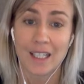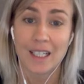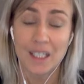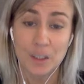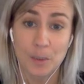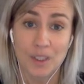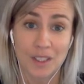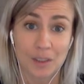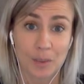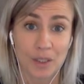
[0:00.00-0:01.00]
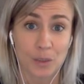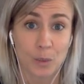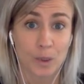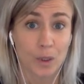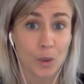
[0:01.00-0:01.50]
Each participant
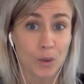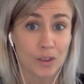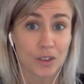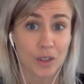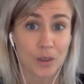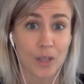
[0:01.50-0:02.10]
will also